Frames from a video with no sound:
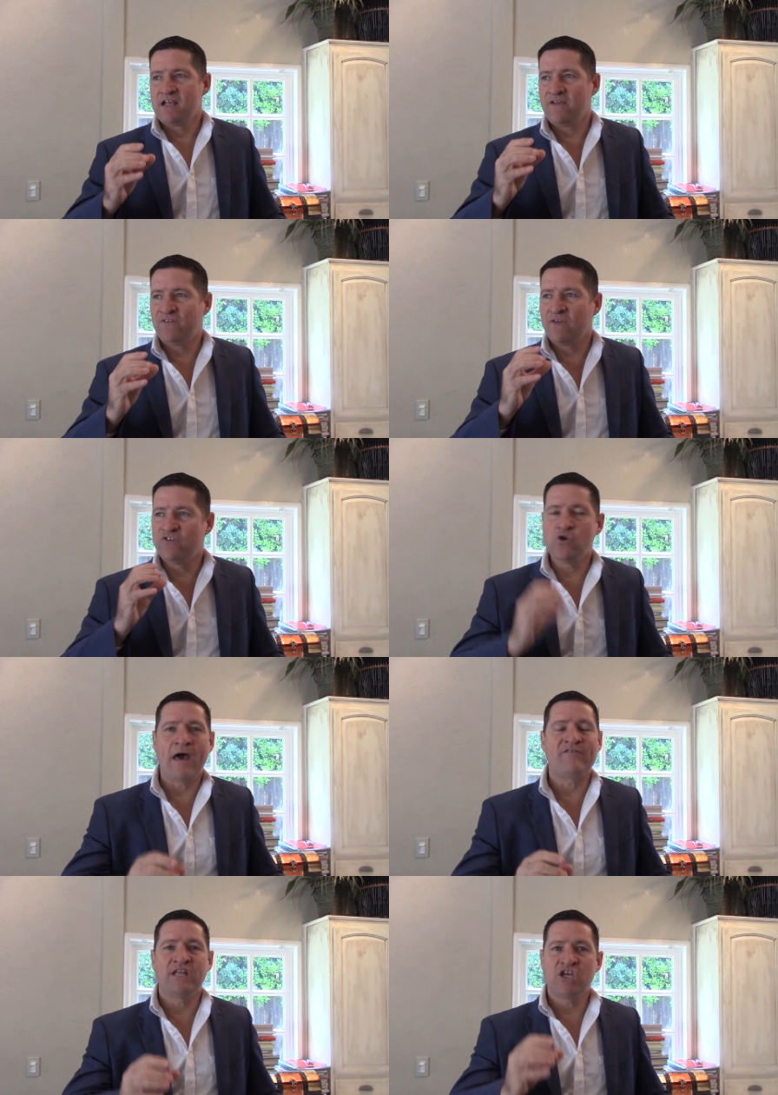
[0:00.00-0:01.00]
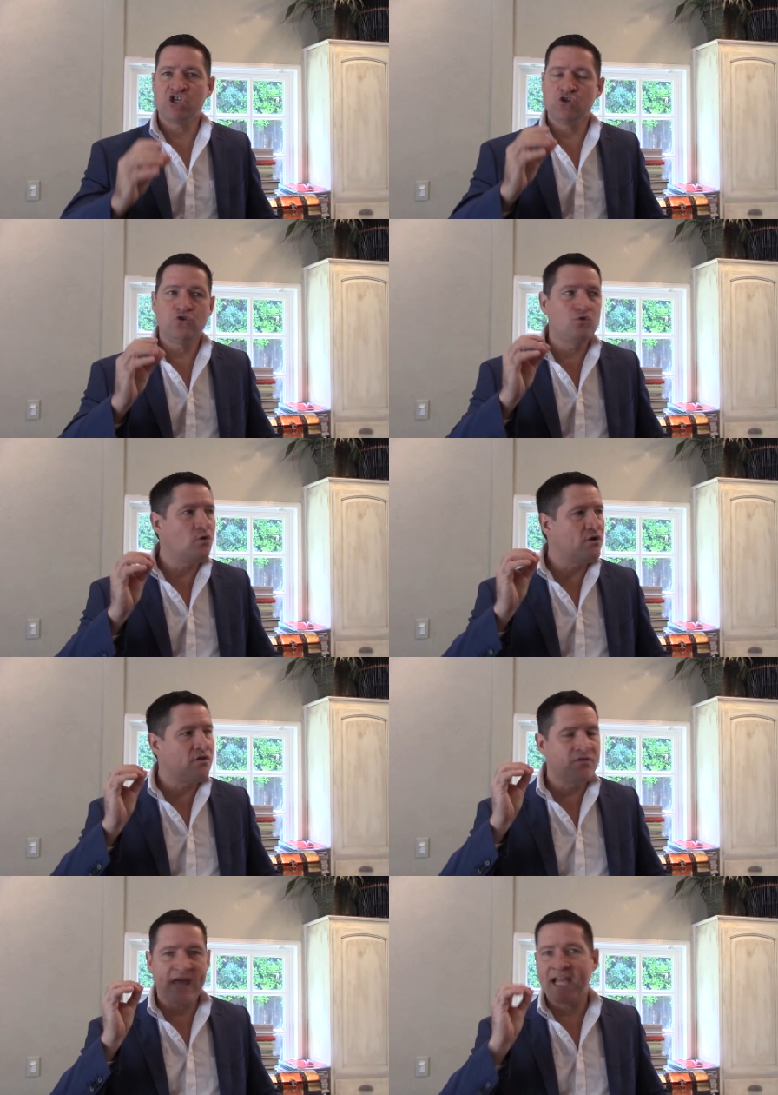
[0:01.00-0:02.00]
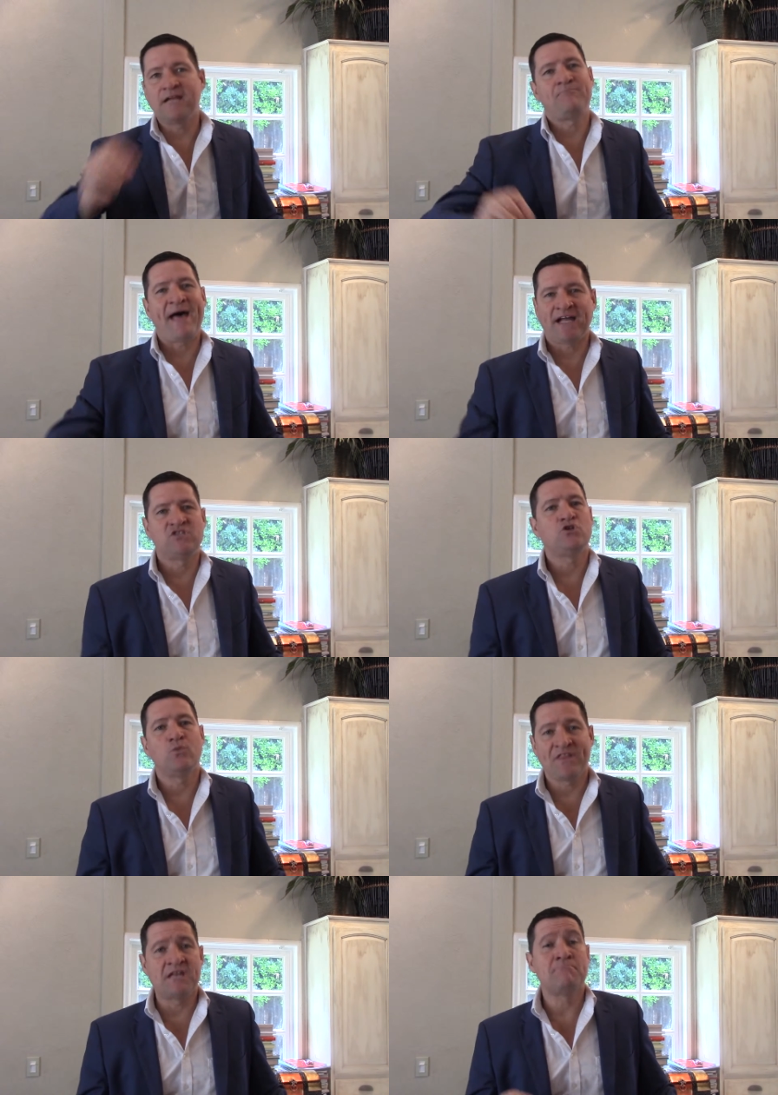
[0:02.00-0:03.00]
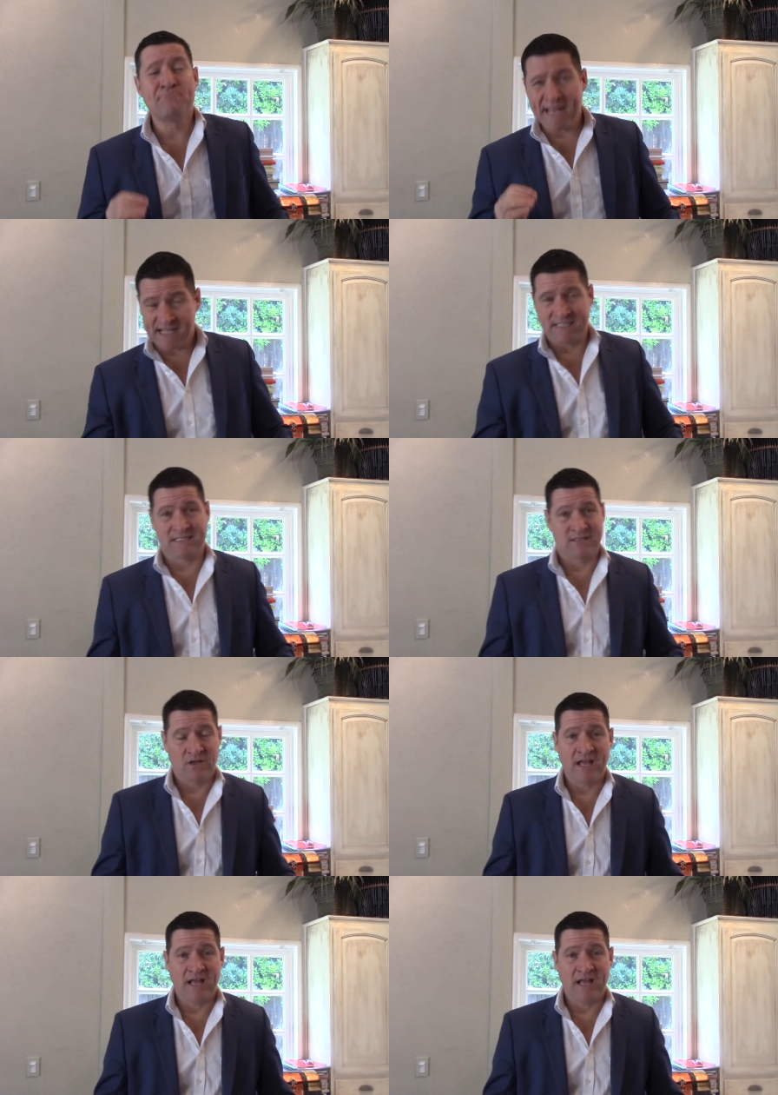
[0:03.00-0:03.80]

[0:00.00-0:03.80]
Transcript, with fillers: if you have an issue, they get back to you within minutes.